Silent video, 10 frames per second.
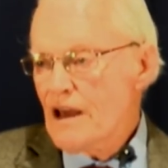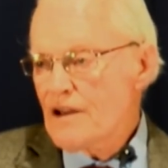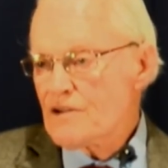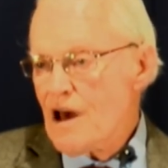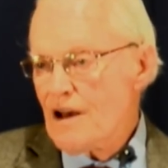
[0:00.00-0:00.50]

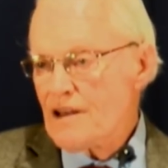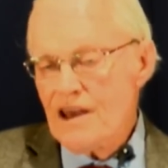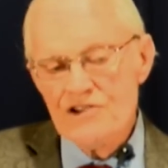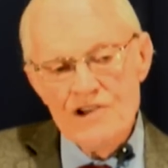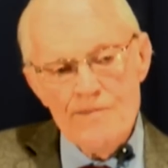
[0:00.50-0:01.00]
and kind of
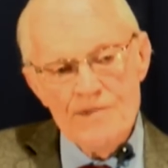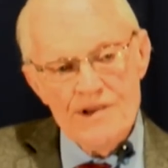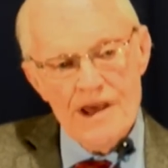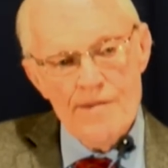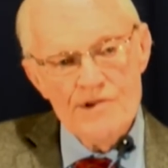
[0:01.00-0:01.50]
kiss up to
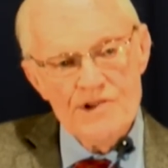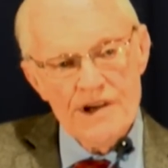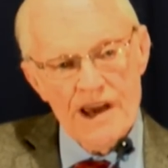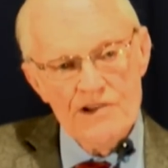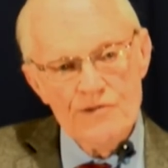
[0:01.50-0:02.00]
them, as the
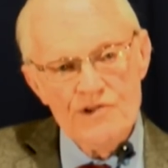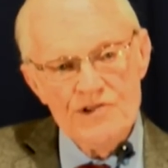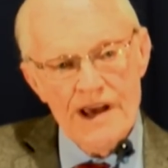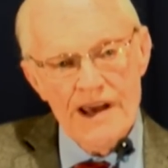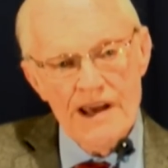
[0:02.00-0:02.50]
kids would
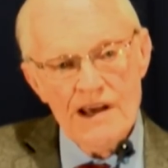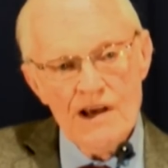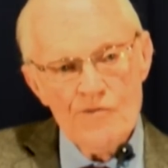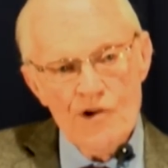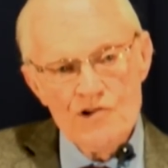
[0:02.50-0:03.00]
say,
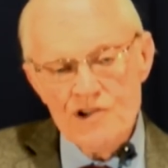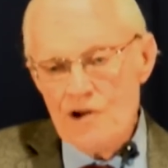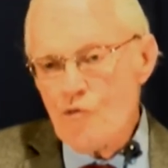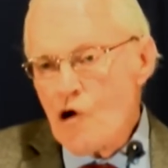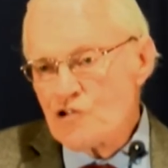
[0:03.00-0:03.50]
virtually
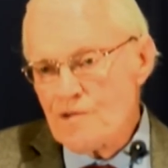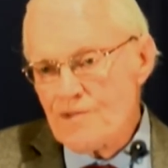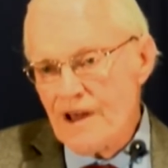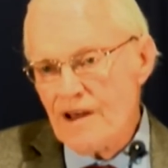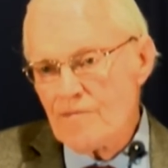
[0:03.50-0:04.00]
worship
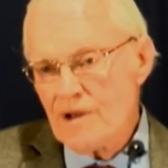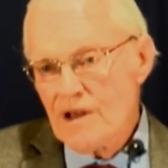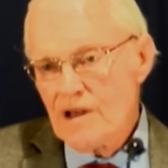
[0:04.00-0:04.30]
them.